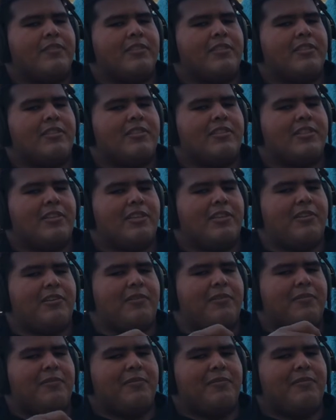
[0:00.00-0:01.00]

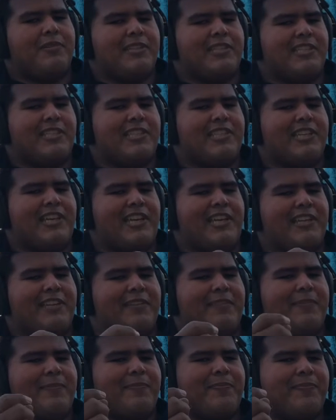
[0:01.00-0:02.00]
So, once again,
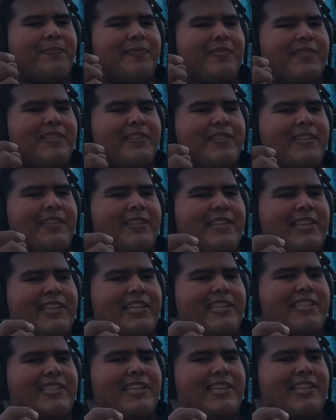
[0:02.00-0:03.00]
like
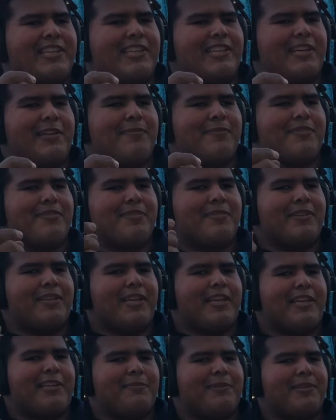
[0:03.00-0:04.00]
I said, it comes from
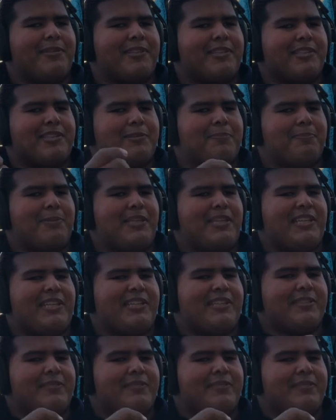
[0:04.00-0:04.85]
the elbow, the speed.